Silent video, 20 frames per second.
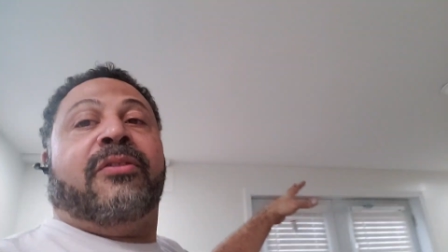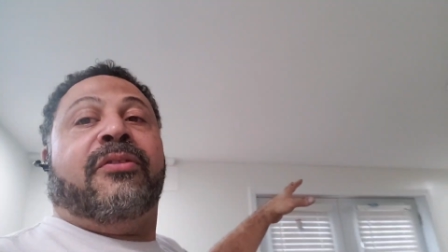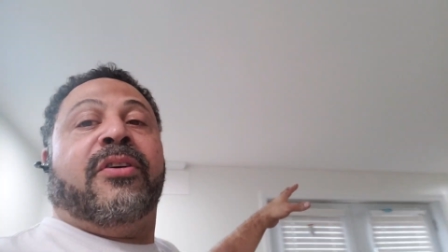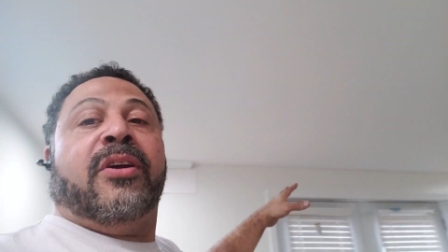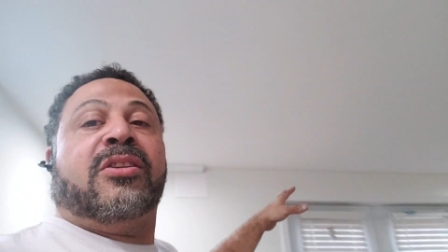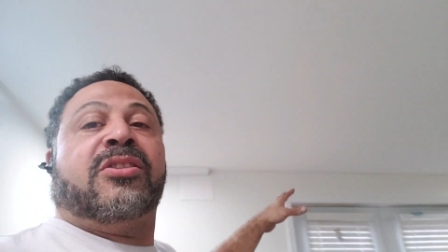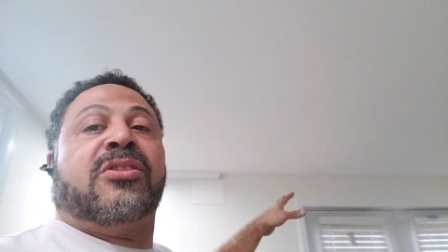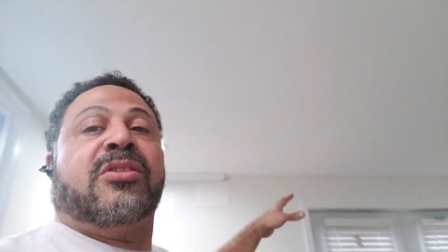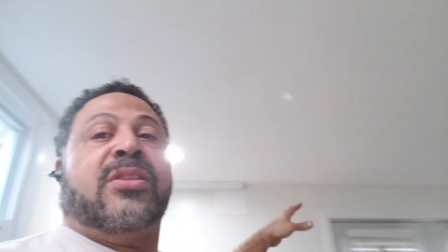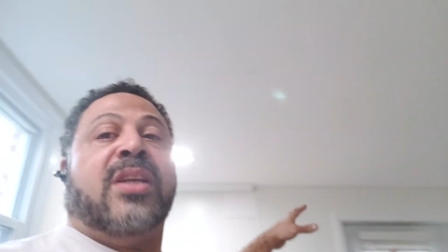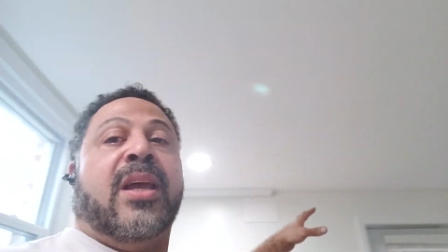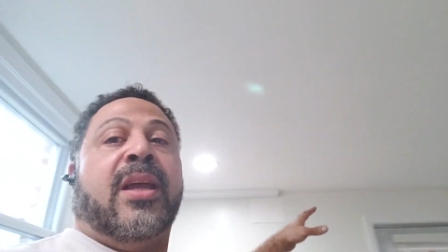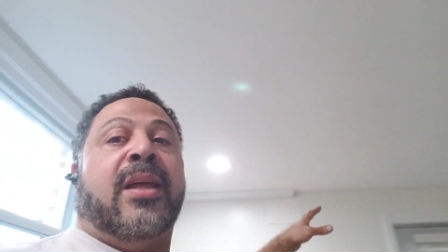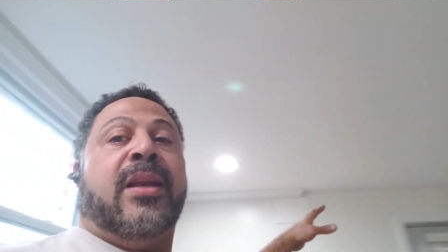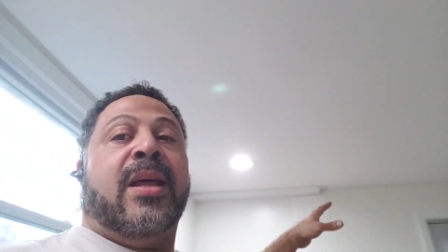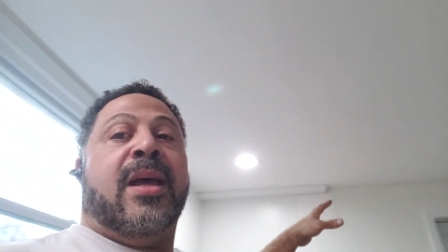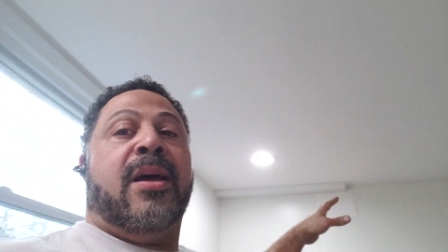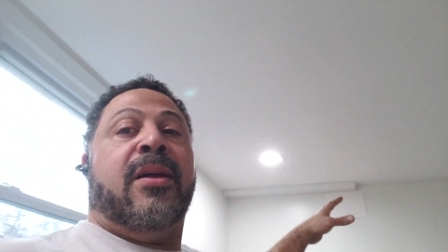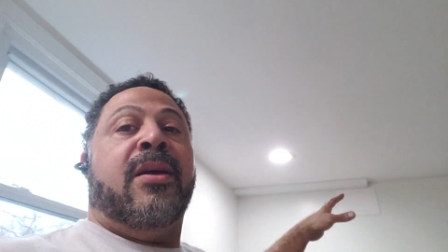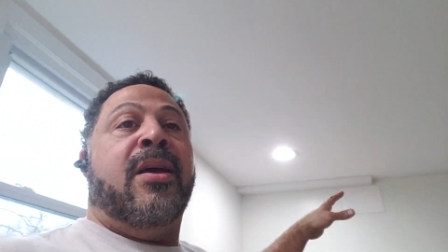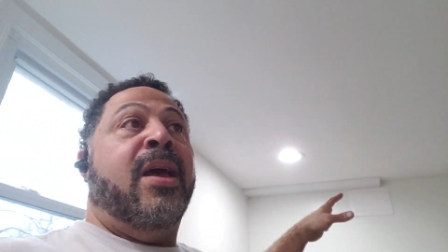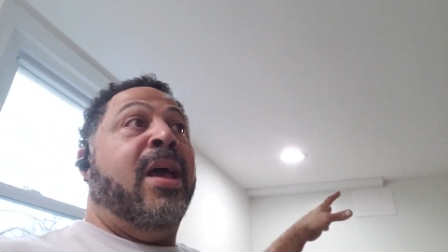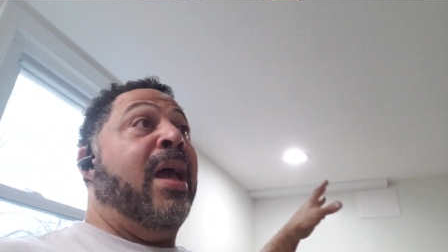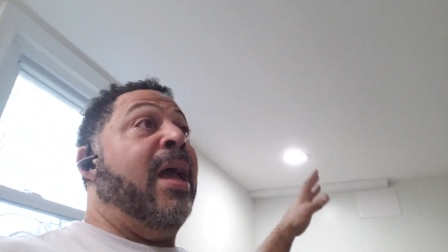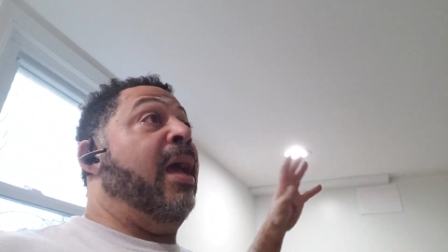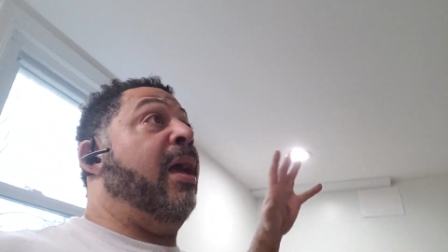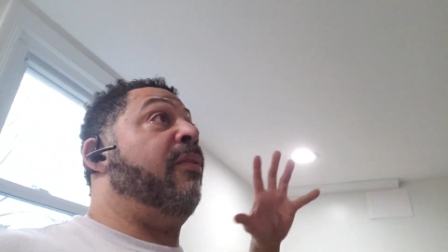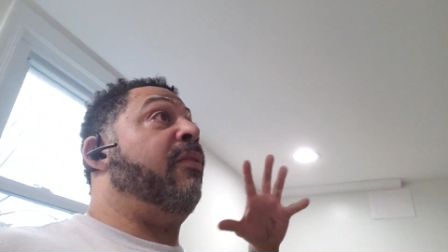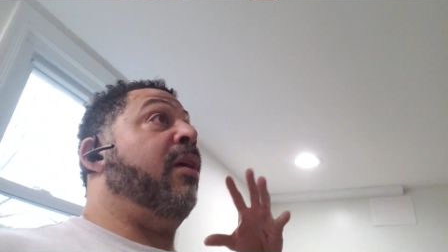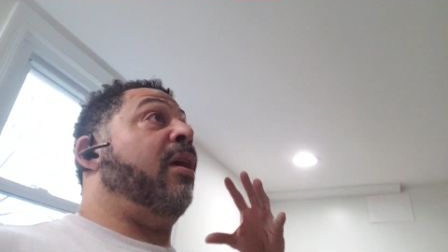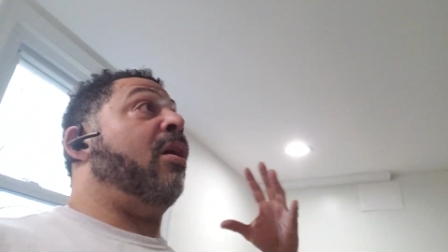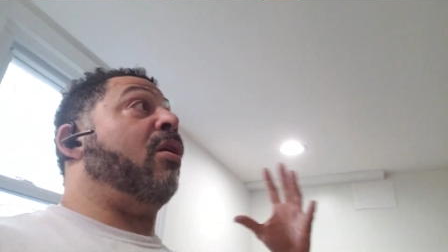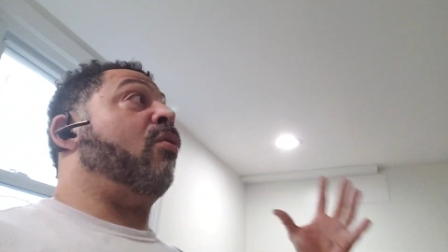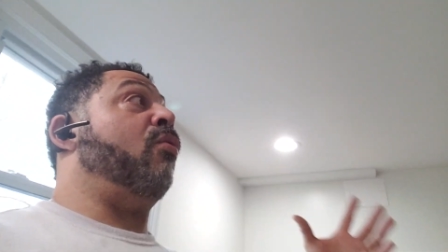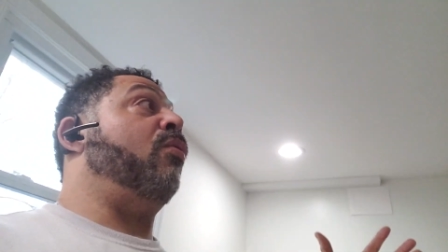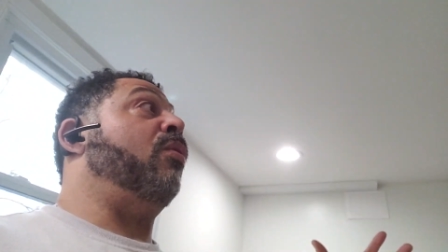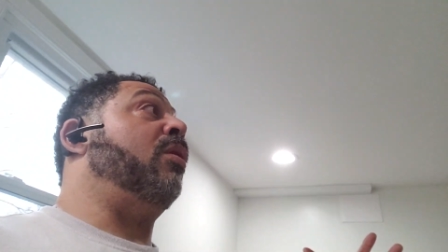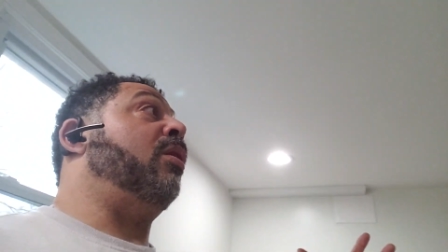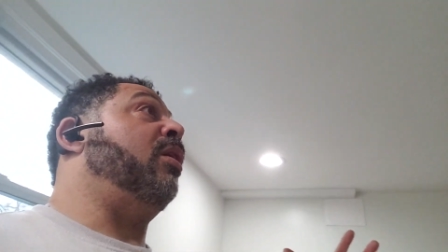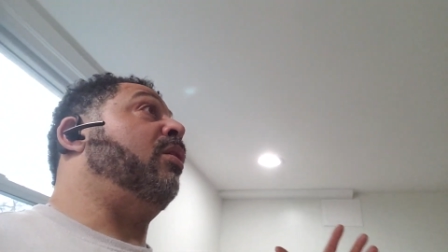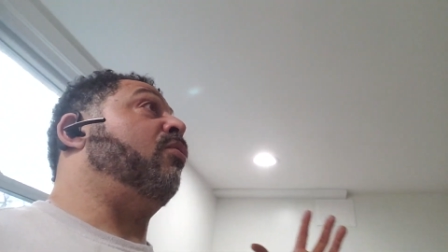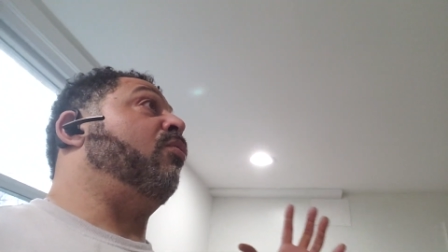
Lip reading: fixtures hanging down, and they are really,